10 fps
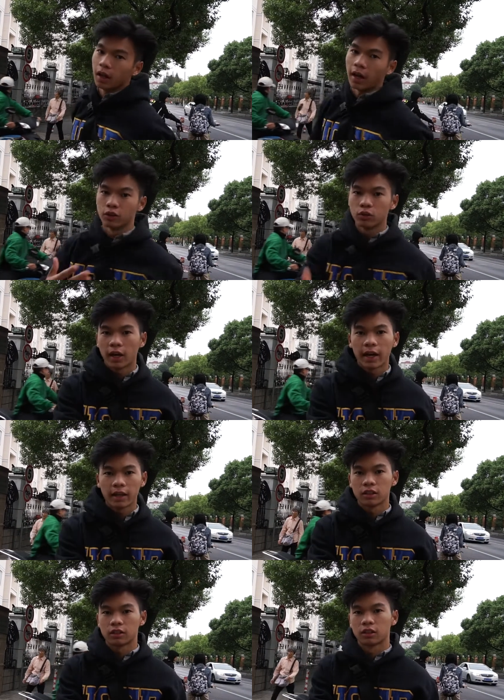and you
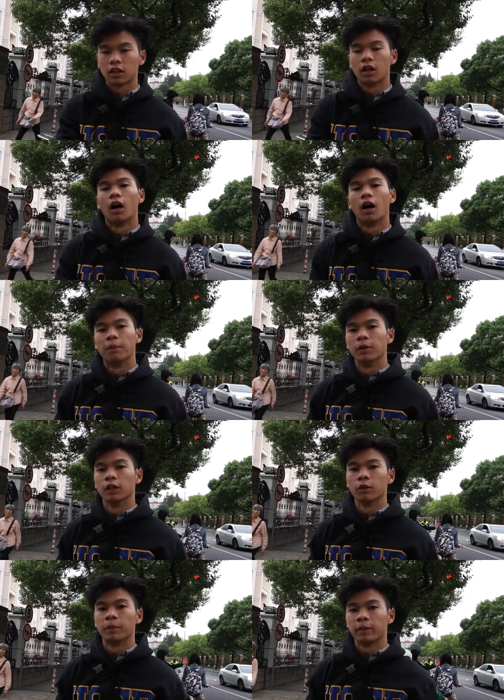guys a
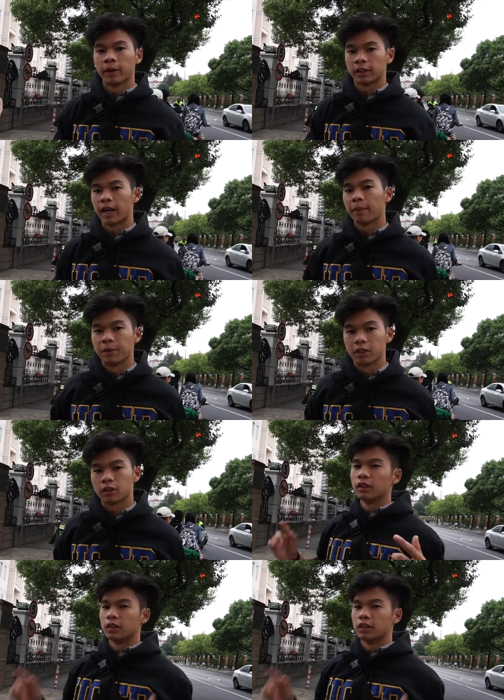little bit about the campus.